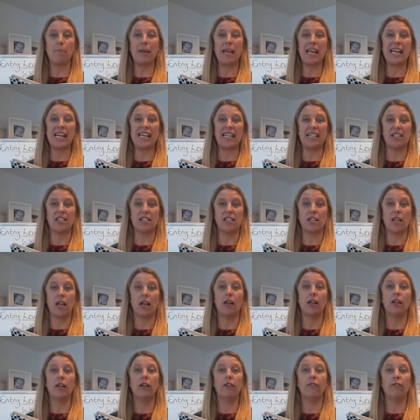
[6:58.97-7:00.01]
beans,
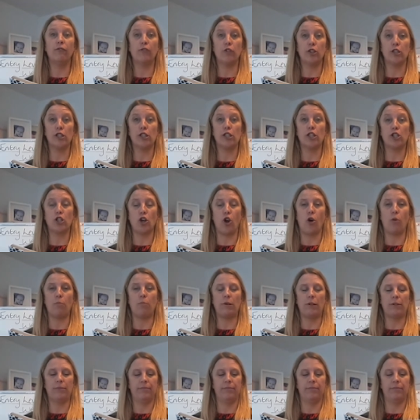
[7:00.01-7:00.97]
full stop.